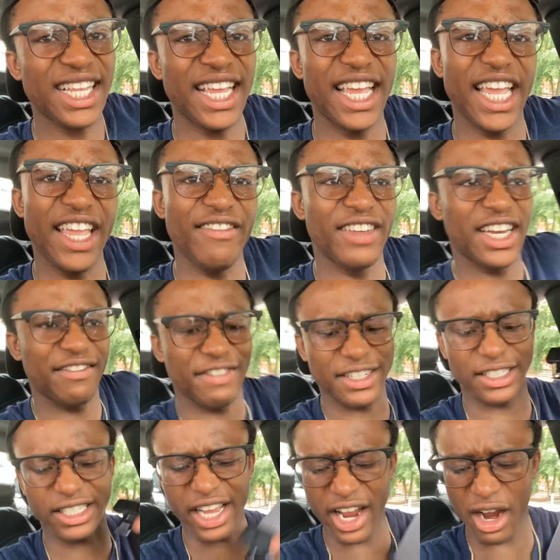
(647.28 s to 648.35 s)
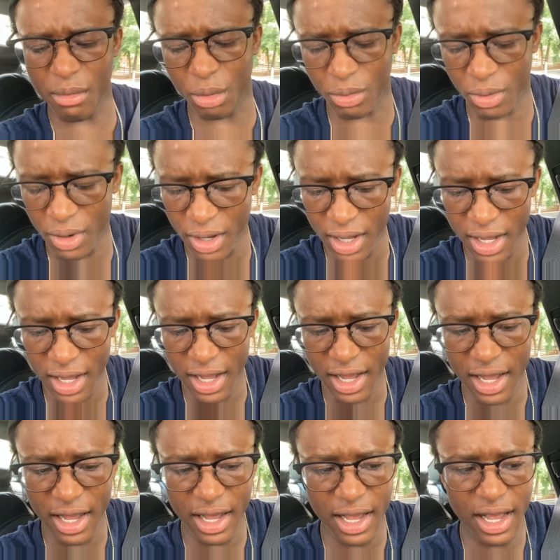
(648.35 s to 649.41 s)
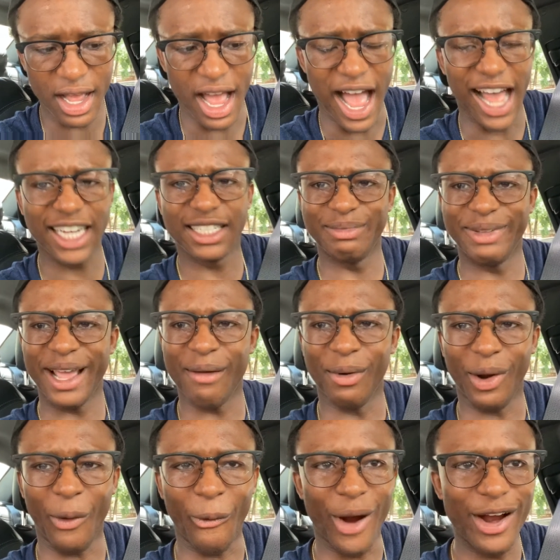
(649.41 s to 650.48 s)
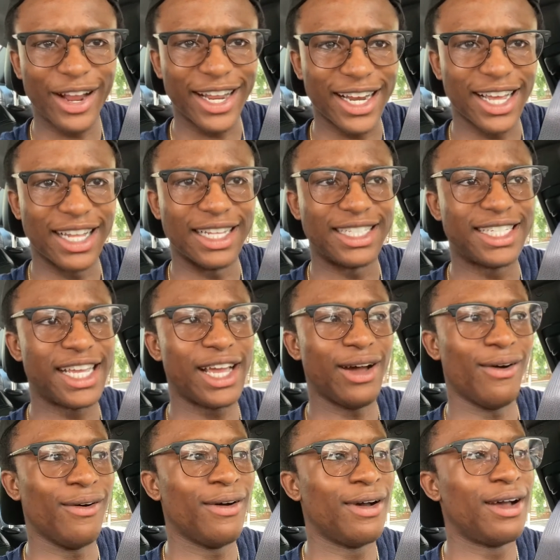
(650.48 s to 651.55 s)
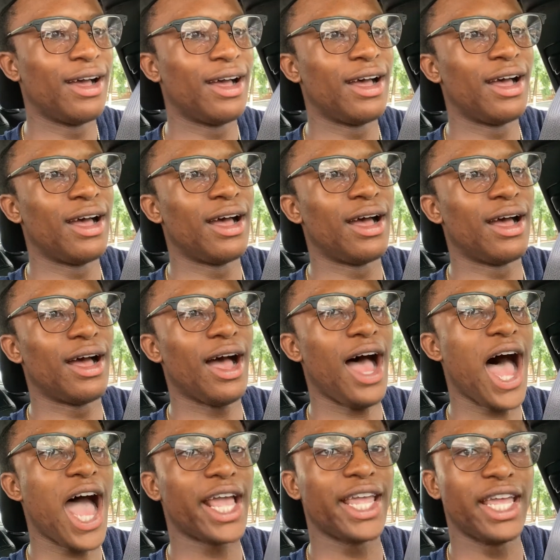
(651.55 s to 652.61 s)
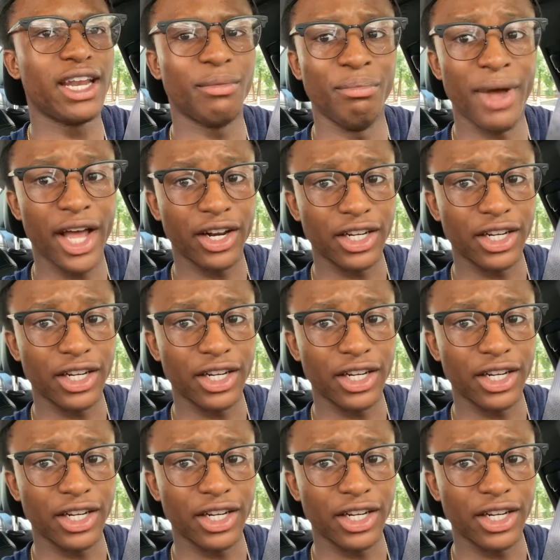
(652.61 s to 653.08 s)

even if it's terrible, I should be able to work it until I get a better